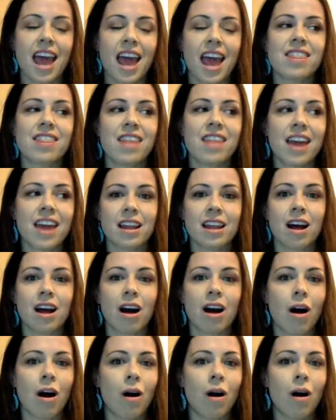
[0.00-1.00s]
then
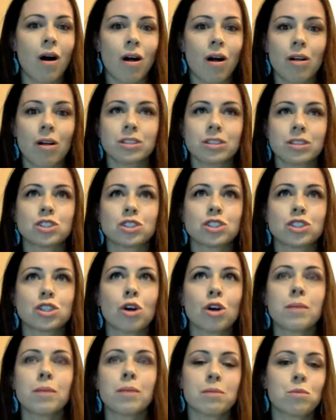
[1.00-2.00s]

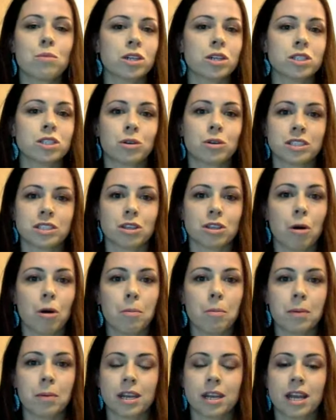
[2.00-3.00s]
so many more doors
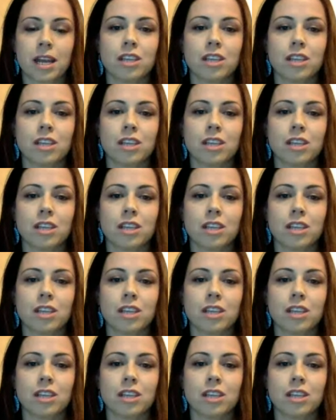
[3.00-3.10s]
open,